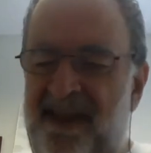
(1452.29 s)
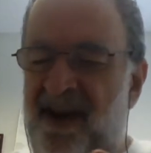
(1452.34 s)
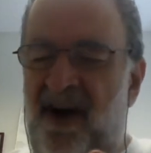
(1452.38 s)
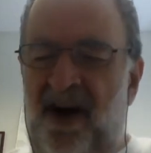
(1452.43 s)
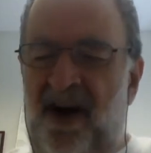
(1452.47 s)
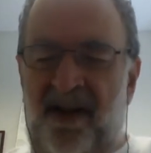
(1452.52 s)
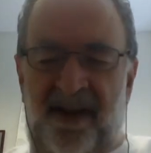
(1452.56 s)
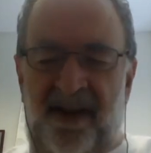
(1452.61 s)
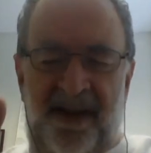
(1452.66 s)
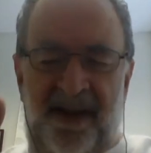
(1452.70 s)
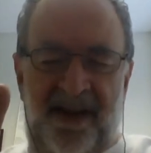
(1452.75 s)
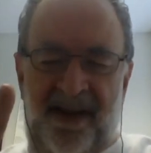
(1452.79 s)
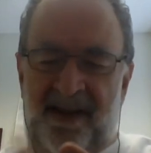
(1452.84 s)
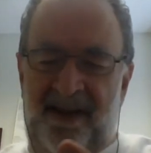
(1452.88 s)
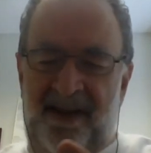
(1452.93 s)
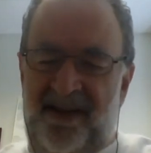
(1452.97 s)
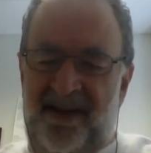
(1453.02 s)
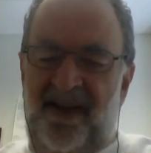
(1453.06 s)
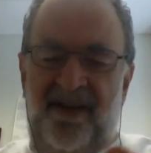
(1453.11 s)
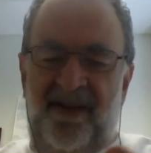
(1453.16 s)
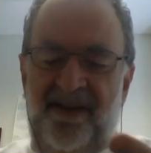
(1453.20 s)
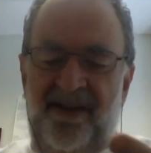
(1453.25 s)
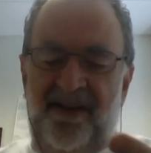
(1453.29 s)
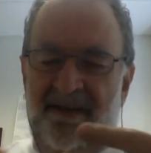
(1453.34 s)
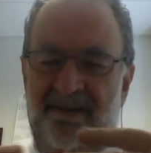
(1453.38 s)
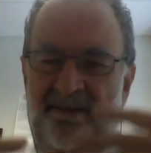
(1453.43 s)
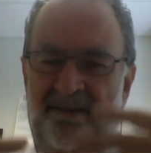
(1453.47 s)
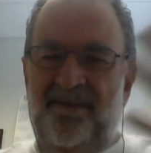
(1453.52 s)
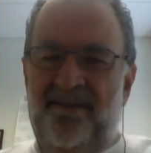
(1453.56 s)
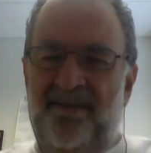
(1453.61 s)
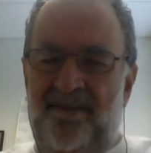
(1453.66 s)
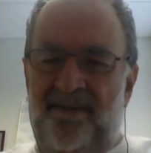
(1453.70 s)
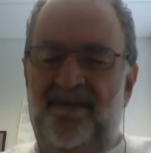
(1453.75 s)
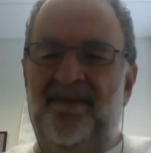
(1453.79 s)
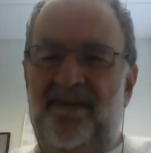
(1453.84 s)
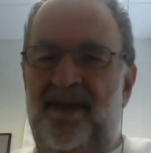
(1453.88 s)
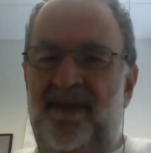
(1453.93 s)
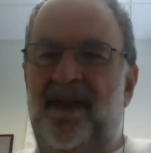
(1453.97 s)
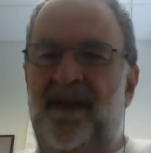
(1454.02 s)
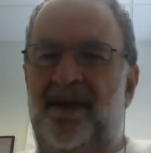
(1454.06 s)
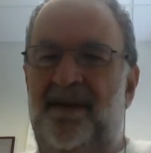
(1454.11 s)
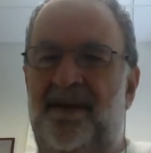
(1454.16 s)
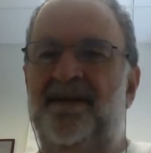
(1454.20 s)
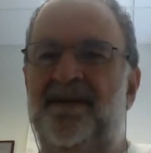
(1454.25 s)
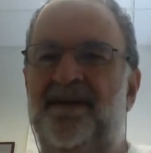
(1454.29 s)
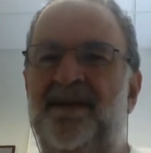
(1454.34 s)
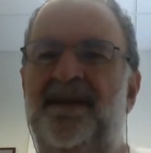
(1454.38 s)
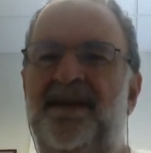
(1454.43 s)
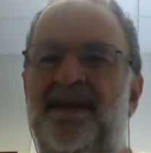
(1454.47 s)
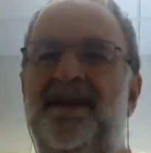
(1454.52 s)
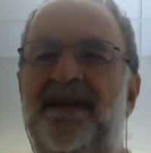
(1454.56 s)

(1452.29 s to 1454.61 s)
Yeah, look at the alert that just